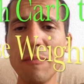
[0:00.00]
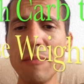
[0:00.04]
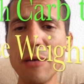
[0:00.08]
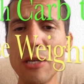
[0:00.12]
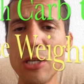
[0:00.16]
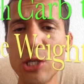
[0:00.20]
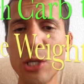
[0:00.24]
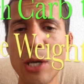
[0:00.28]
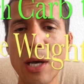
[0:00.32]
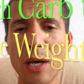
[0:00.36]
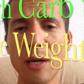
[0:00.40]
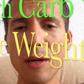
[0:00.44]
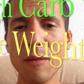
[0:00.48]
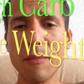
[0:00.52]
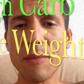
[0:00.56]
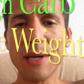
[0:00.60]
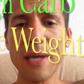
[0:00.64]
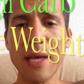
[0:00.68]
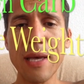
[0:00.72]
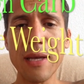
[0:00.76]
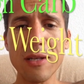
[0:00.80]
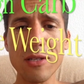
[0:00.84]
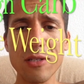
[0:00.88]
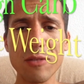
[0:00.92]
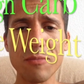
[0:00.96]
Binge out on
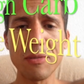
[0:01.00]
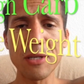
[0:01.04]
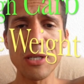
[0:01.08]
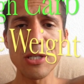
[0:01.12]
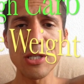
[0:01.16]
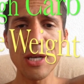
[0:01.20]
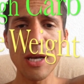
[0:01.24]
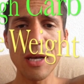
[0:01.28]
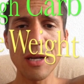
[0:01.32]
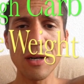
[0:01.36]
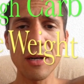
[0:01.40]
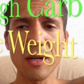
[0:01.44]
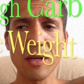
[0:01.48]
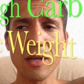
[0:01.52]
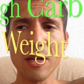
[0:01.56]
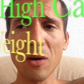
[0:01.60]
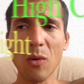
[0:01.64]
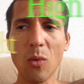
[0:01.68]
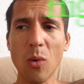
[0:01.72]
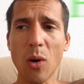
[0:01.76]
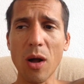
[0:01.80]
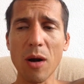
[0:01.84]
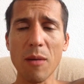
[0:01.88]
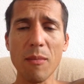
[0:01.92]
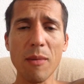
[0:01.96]
bananas, binge out on
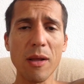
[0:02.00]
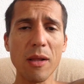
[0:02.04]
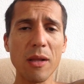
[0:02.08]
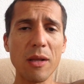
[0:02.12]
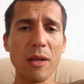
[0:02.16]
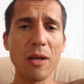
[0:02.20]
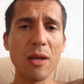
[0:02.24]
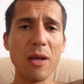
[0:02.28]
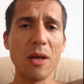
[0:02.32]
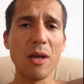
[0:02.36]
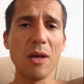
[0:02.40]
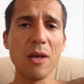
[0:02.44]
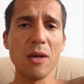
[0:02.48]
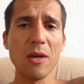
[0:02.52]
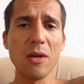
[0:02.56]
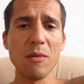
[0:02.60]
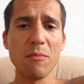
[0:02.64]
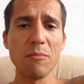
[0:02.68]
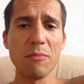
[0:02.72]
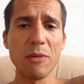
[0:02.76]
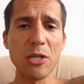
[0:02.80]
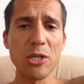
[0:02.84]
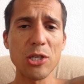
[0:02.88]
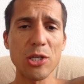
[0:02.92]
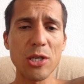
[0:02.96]
watermelon,
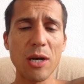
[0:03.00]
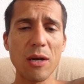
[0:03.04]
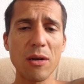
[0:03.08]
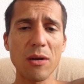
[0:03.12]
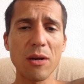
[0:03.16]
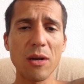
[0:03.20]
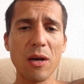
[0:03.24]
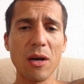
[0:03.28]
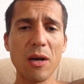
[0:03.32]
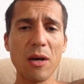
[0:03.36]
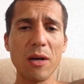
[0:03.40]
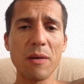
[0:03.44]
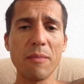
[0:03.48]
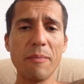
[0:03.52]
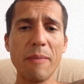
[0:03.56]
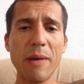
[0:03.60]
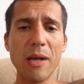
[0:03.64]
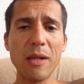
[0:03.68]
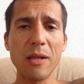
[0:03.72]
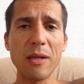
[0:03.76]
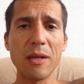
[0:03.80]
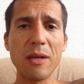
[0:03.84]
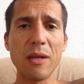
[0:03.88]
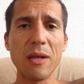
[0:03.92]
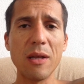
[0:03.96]
binge out on
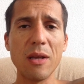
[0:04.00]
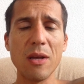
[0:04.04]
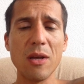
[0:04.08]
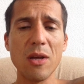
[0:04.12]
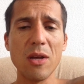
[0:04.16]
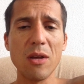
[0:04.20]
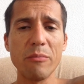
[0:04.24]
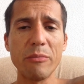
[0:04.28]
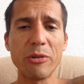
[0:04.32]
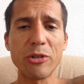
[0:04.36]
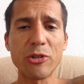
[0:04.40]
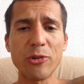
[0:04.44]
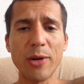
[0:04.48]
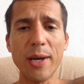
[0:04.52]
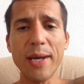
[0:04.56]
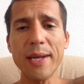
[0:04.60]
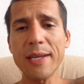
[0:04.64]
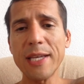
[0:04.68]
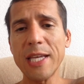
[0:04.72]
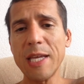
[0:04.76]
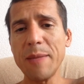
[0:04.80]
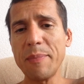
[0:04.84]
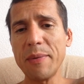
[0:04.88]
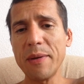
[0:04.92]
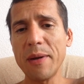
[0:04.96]
melon. But try to
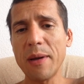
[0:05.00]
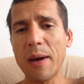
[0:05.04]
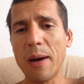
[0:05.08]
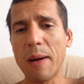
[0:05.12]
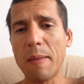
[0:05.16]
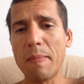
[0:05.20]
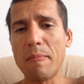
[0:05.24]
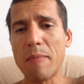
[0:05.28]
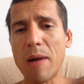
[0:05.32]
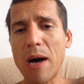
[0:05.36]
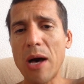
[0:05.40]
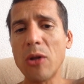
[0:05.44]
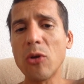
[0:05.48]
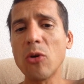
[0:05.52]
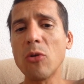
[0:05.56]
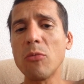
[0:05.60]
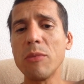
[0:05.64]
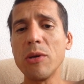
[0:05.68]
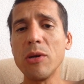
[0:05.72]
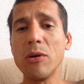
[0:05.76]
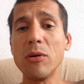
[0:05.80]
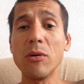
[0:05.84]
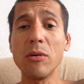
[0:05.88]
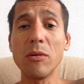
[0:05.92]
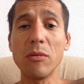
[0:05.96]
keep it a mono
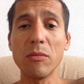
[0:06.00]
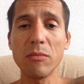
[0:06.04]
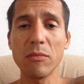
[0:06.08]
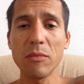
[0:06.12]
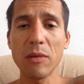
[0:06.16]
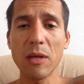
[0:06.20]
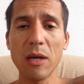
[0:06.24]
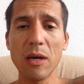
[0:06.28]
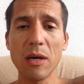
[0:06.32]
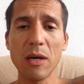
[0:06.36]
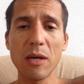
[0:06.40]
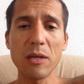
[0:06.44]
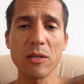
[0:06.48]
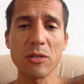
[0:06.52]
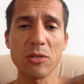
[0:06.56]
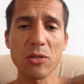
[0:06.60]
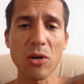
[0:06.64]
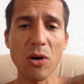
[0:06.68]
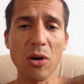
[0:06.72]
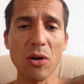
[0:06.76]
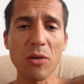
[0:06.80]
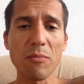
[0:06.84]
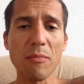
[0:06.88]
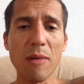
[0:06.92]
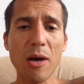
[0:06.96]
meal. It's
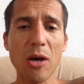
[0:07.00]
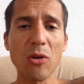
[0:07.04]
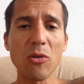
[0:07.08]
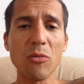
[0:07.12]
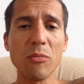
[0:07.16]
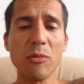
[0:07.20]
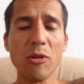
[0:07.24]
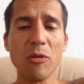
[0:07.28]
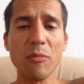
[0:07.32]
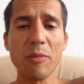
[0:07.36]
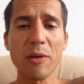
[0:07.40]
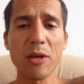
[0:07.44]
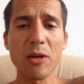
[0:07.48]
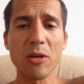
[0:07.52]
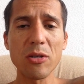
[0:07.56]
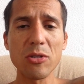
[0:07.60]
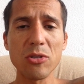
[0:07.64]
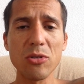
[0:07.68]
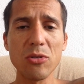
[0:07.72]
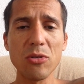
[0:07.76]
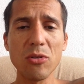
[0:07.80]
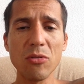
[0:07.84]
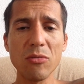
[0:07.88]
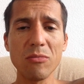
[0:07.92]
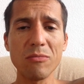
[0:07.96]
called mono meal because
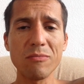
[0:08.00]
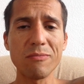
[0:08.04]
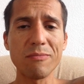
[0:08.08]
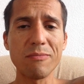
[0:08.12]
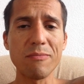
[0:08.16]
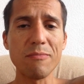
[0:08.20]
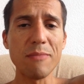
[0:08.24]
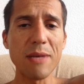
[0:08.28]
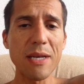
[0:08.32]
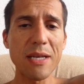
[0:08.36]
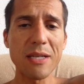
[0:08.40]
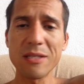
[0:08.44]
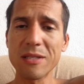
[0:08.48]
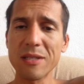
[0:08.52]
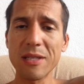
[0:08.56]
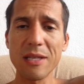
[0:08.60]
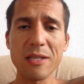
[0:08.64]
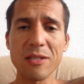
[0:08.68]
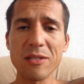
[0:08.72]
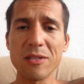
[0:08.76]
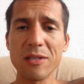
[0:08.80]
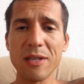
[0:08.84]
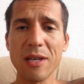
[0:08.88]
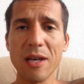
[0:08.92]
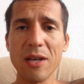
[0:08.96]
you don't mix
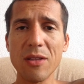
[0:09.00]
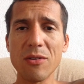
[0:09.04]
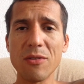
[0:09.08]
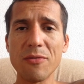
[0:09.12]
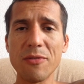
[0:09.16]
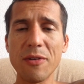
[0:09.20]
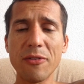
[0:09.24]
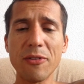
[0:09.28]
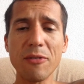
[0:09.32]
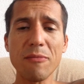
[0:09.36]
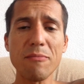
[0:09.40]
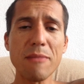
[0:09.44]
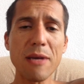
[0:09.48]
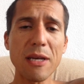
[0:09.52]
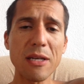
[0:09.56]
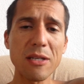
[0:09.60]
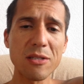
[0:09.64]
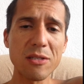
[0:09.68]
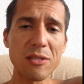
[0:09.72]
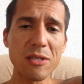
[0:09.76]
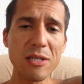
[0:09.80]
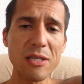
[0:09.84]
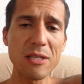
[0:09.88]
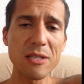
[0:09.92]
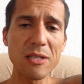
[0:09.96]
things together. If you have to mix
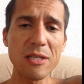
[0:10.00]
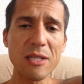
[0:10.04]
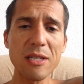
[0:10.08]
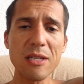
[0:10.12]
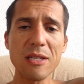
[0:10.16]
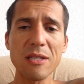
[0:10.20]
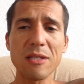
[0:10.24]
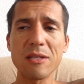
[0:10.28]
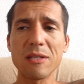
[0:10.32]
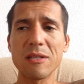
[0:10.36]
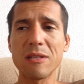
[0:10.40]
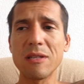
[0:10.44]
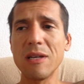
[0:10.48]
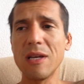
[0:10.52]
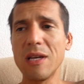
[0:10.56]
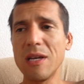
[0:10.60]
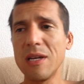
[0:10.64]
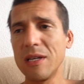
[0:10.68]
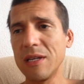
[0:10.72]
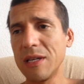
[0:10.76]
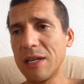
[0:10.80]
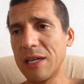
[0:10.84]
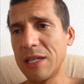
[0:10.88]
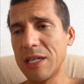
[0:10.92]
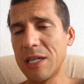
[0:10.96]
seasonings and
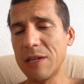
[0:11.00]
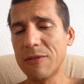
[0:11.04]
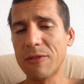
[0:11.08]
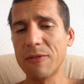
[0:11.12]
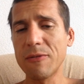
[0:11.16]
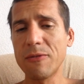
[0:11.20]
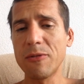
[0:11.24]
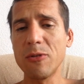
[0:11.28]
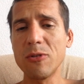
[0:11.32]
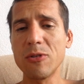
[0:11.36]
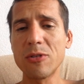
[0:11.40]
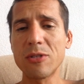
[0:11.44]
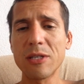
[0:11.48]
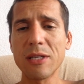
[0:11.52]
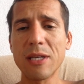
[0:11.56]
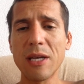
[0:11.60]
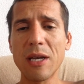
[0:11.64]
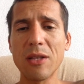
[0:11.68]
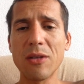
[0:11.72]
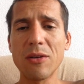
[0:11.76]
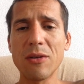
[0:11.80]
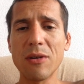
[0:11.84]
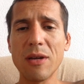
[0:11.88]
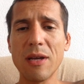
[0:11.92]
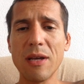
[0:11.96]
different fruits
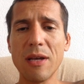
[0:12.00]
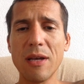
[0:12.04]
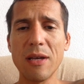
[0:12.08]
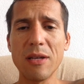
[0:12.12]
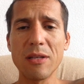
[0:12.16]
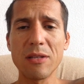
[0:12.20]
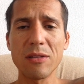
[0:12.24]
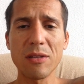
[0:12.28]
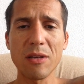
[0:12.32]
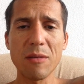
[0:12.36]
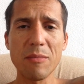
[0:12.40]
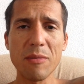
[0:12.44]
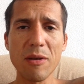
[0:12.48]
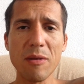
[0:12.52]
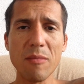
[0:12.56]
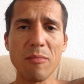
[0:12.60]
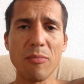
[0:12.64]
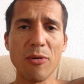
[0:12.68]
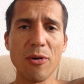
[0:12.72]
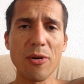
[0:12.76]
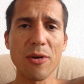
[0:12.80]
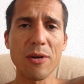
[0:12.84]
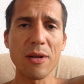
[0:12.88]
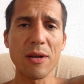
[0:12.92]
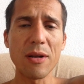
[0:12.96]
together, it could be a
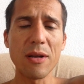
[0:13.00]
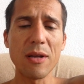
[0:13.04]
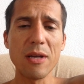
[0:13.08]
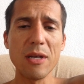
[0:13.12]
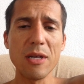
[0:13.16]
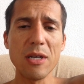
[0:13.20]
burden.